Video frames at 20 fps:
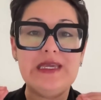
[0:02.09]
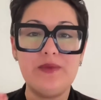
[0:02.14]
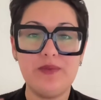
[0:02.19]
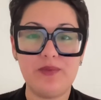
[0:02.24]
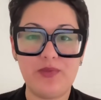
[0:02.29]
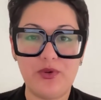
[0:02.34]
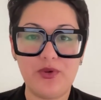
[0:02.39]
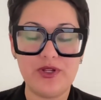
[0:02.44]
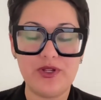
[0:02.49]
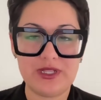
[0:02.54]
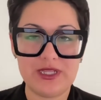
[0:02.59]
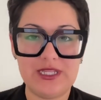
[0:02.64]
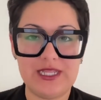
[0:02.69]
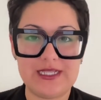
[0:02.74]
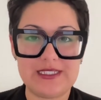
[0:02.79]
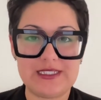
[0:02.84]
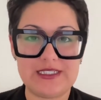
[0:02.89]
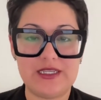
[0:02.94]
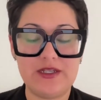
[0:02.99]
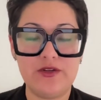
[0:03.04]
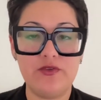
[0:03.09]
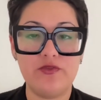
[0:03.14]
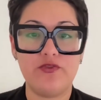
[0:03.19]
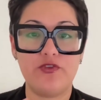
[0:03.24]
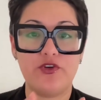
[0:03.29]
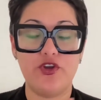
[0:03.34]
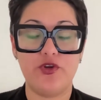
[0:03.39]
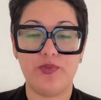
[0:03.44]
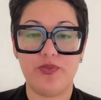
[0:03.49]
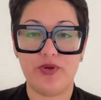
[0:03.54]
important lesson for
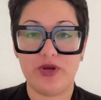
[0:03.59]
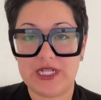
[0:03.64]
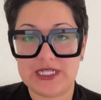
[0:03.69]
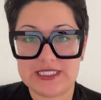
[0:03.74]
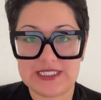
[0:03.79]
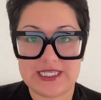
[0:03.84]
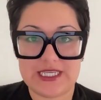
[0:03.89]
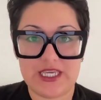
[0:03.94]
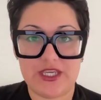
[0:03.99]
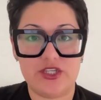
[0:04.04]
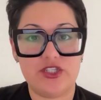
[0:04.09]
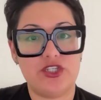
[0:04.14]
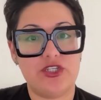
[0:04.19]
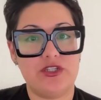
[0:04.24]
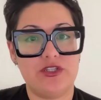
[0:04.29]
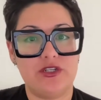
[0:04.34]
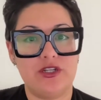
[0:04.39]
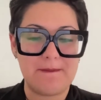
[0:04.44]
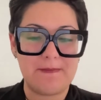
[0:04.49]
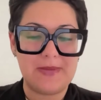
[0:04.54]
your pronunciation.